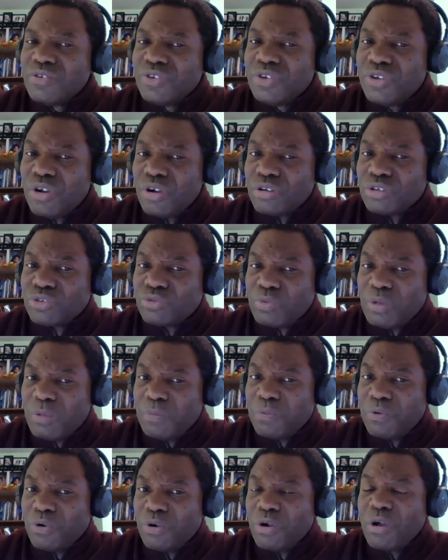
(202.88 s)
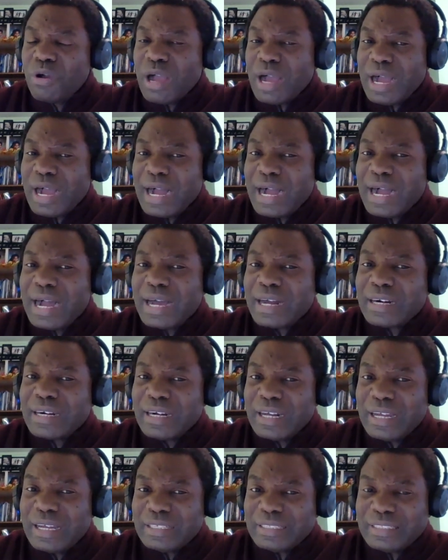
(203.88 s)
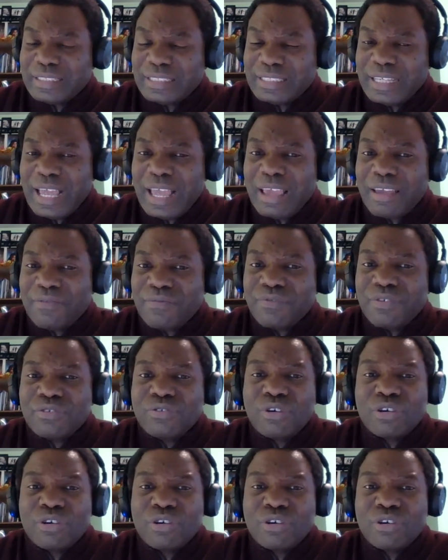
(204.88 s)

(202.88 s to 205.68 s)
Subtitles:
those people are saved.